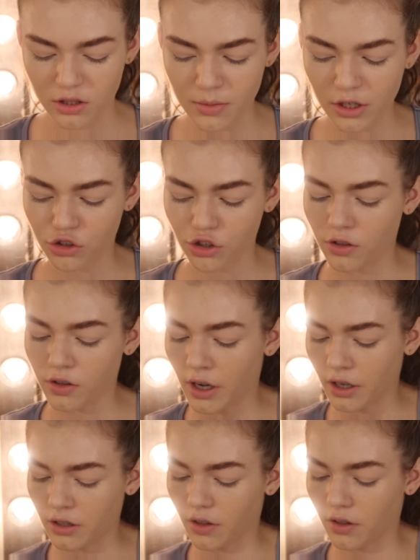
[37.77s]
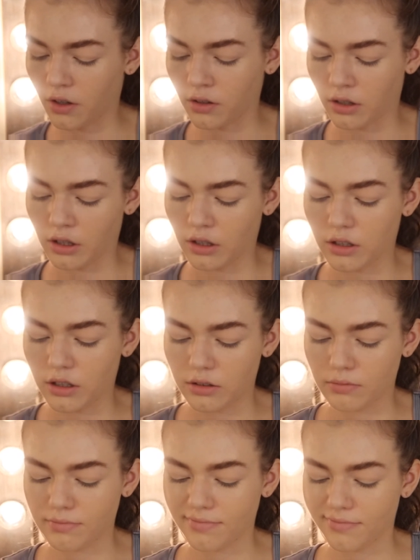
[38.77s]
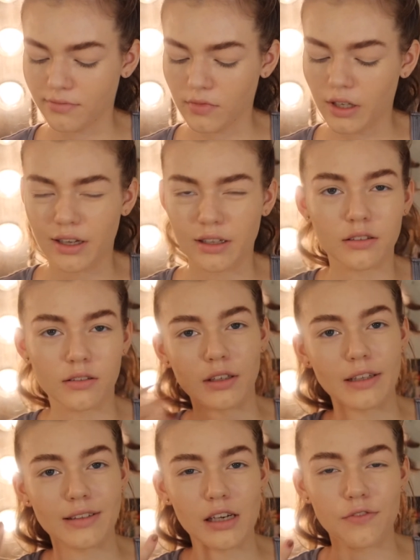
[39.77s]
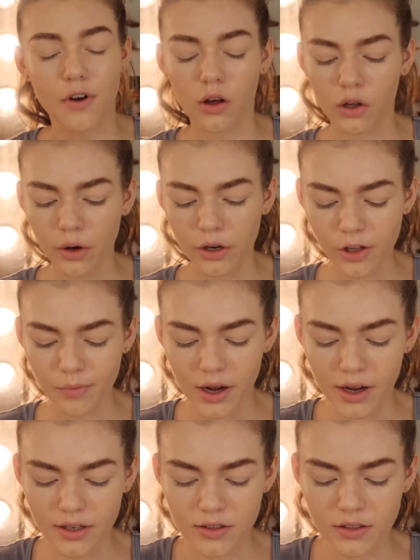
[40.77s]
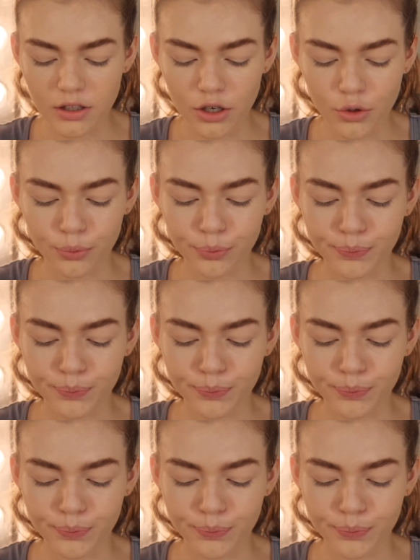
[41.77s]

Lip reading: to make sure that nothing like gets any fallout underneath my eyes, you know?